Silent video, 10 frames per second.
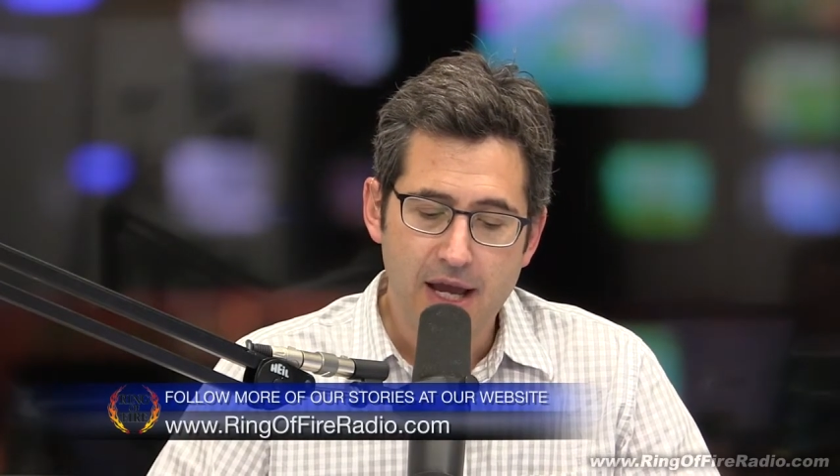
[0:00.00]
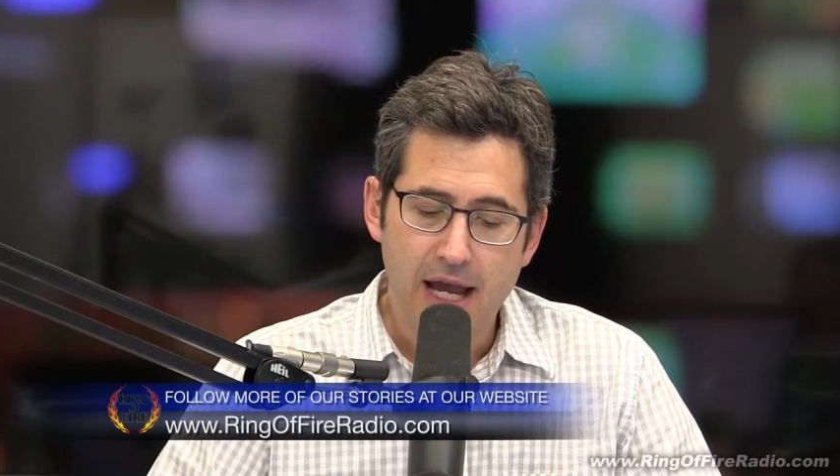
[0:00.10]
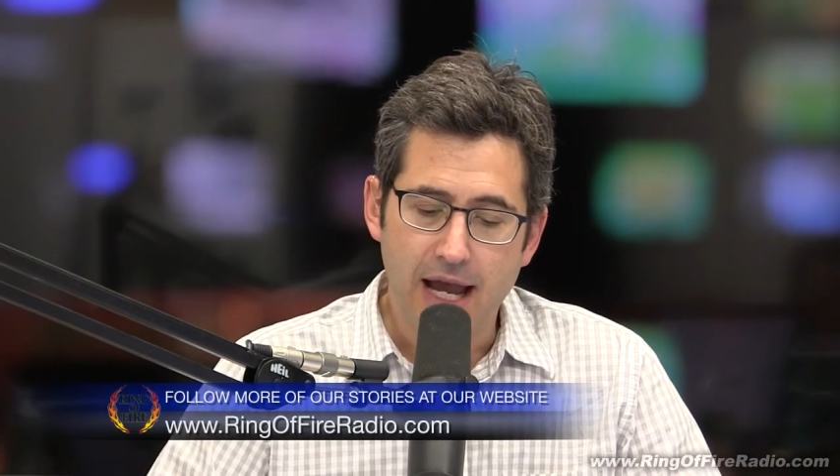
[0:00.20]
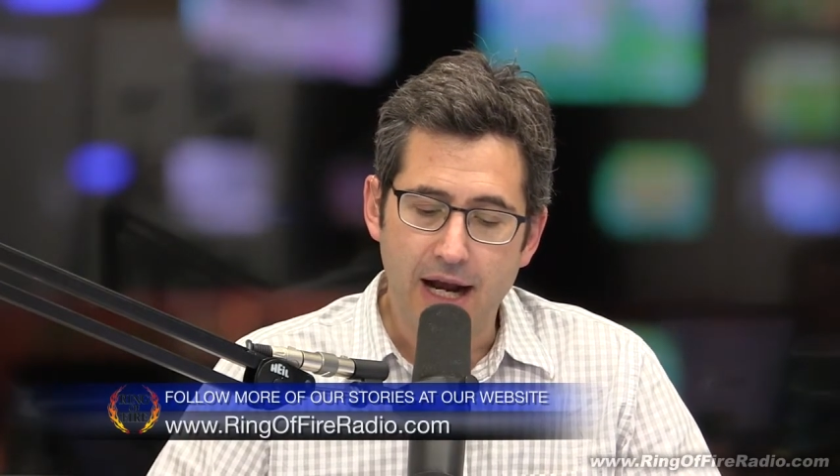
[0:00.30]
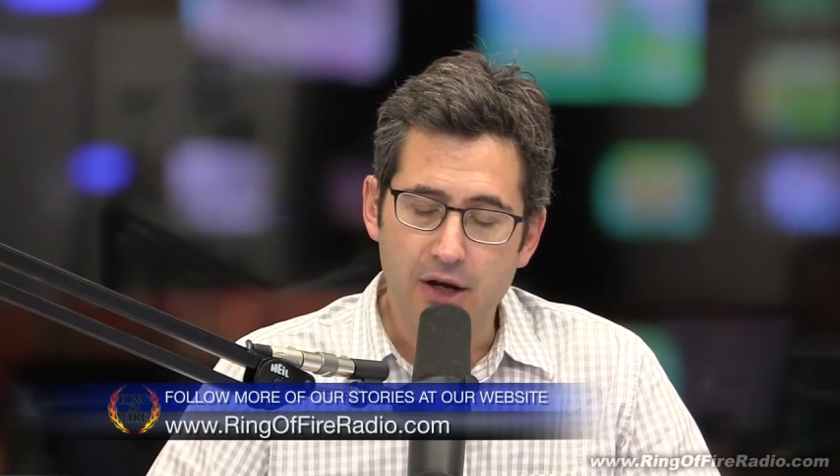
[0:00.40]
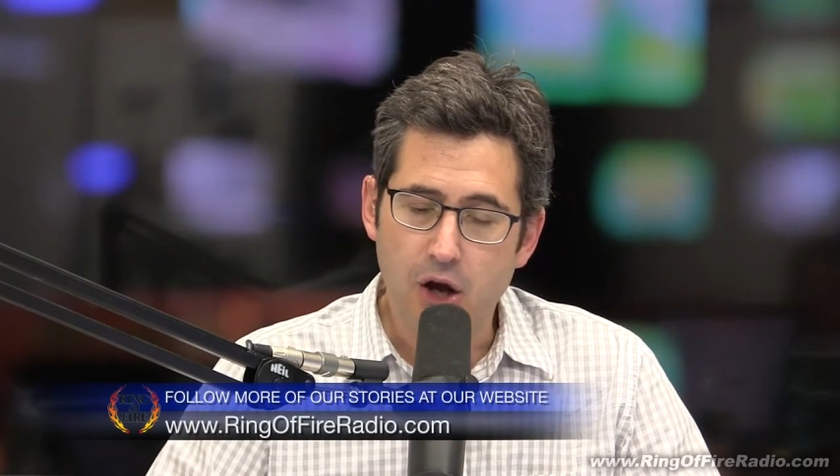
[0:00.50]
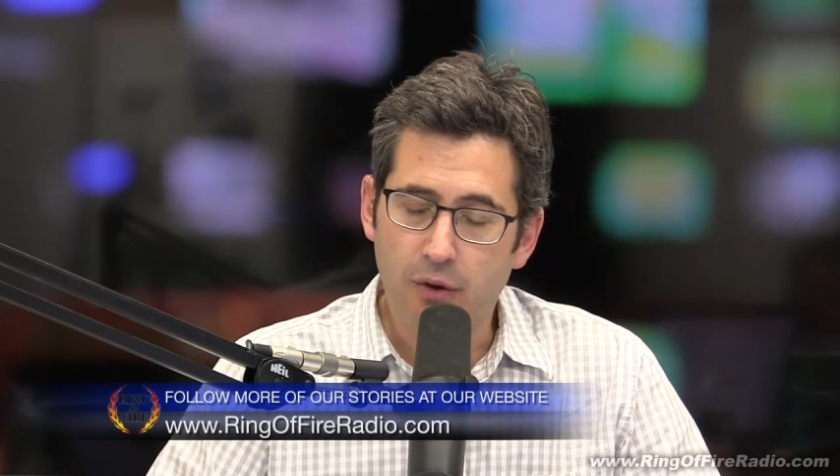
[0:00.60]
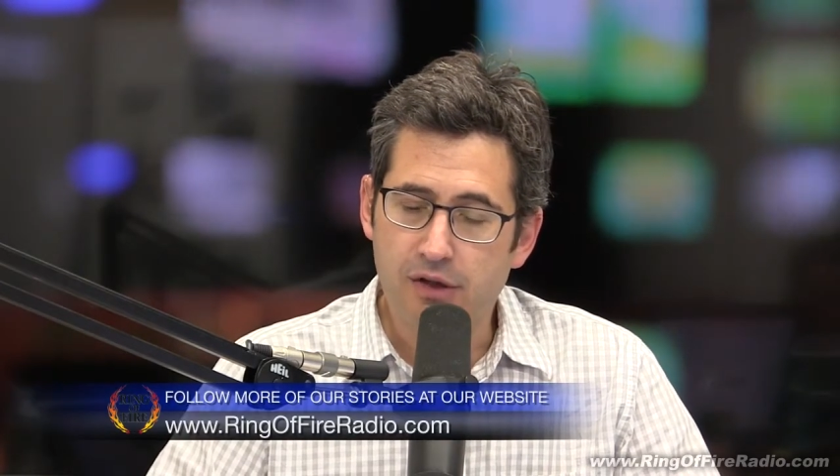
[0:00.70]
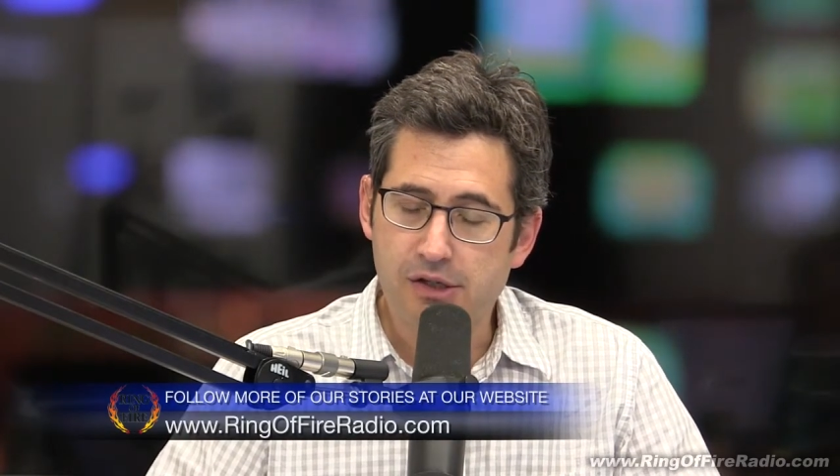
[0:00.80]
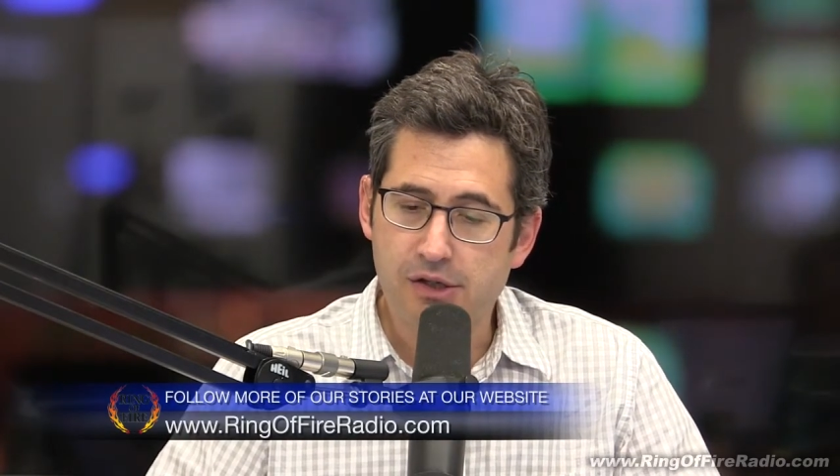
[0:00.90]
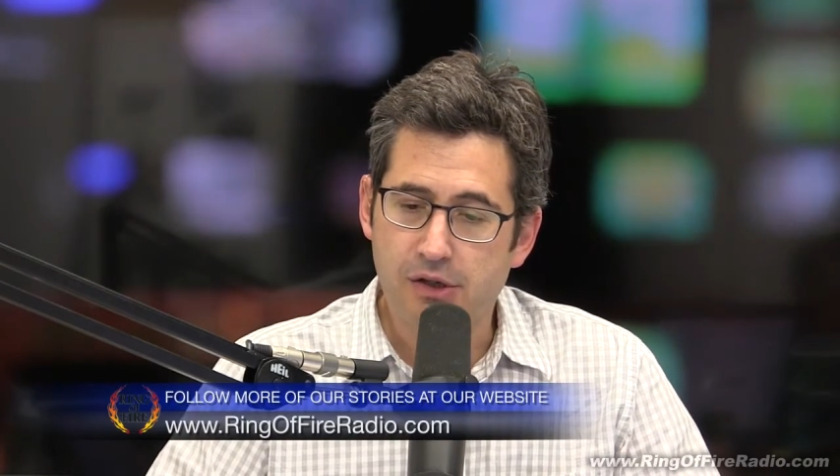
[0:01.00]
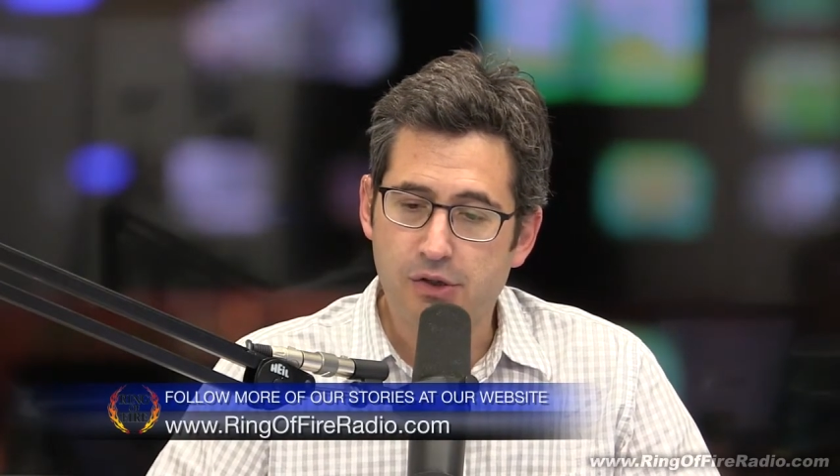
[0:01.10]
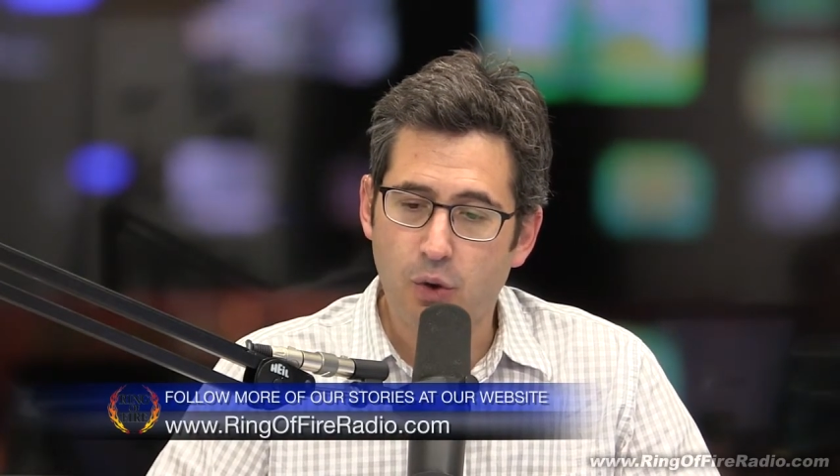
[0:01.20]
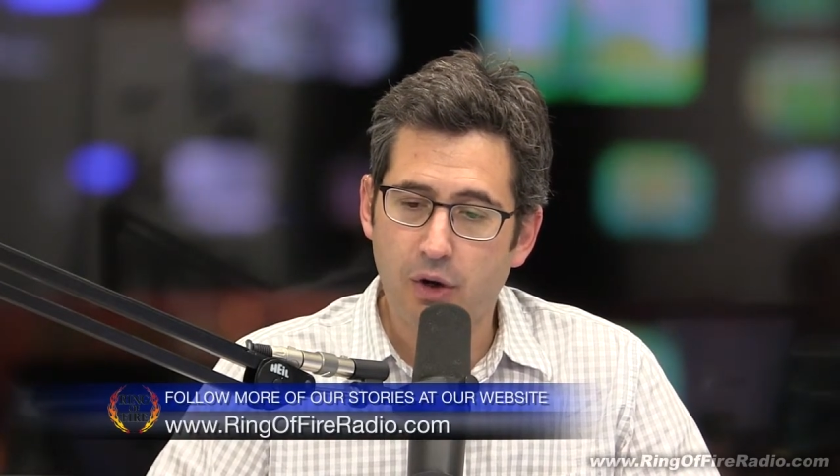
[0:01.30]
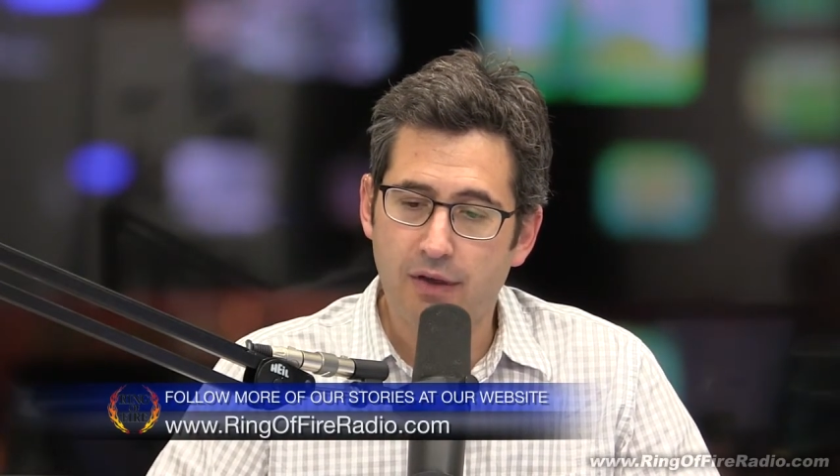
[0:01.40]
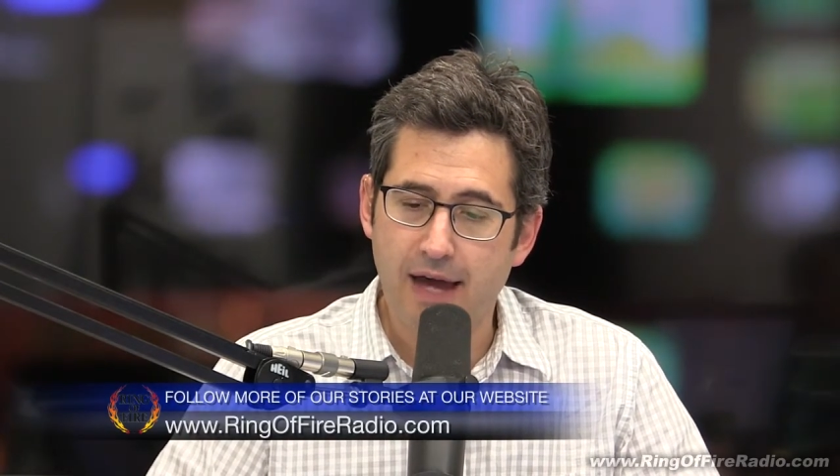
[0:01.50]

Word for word: And I know this is a story